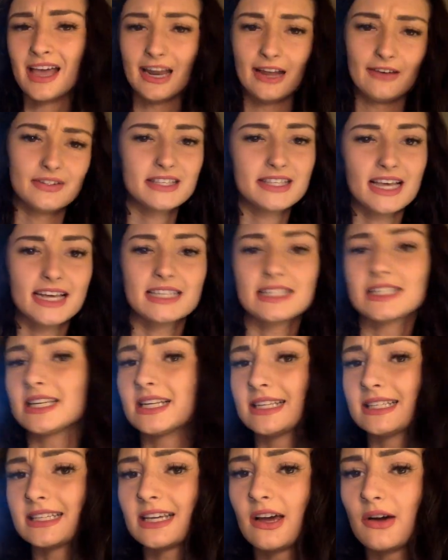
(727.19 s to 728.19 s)
If it says it
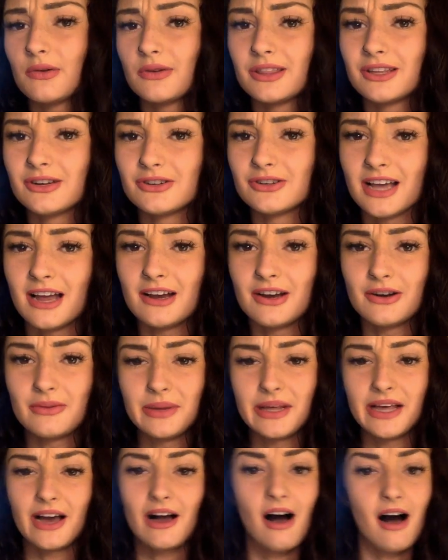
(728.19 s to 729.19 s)
doesn't go with your sign, you're
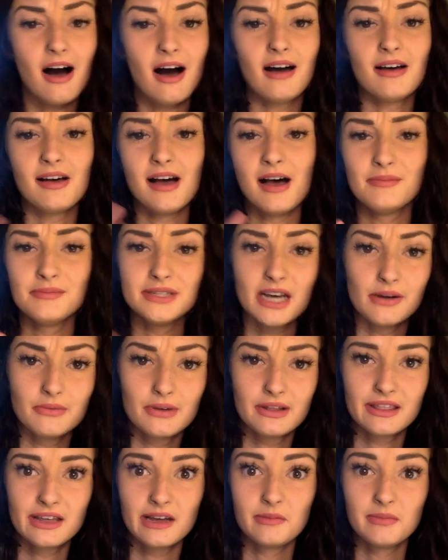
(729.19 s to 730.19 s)
gonna be like, I'm done
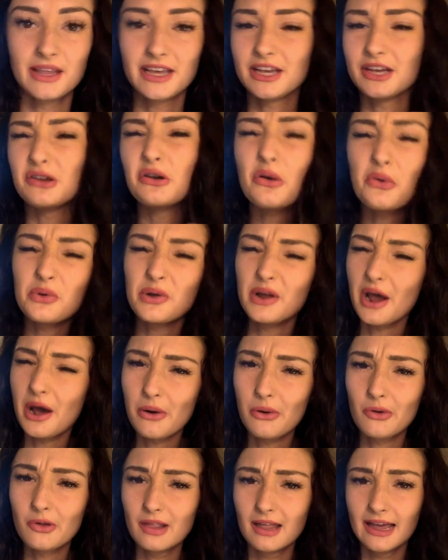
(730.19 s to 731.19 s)
with him. Like, you don't
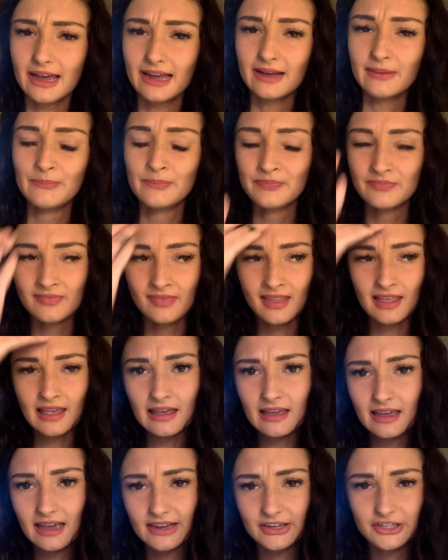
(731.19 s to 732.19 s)
know. Like,
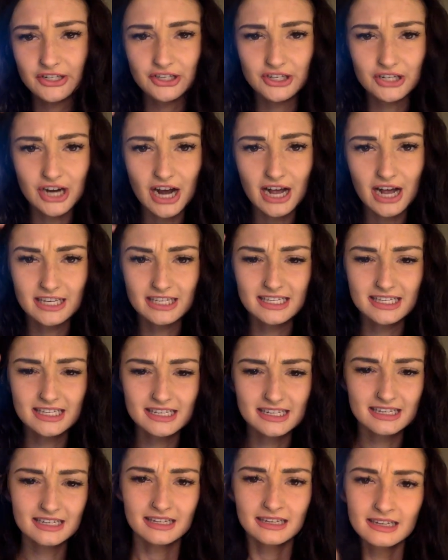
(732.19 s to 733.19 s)
it's
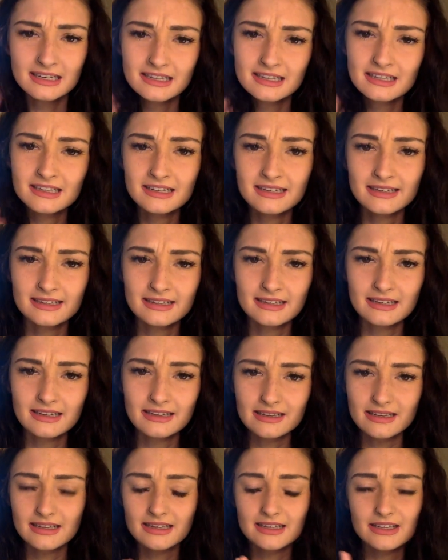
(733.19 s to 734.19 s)
just,
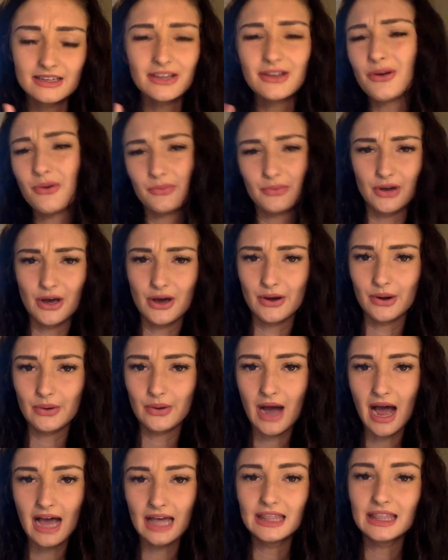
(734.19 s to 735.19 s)
you don't
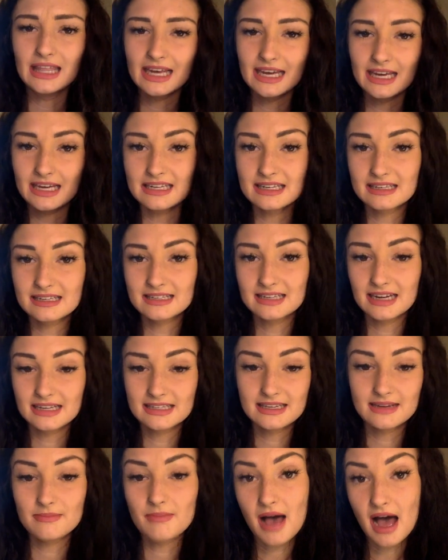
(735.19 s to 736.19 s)
know. I think it
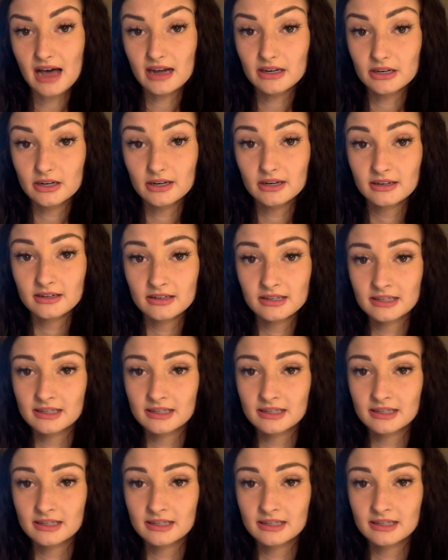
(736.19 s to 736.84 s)
doesn't matter.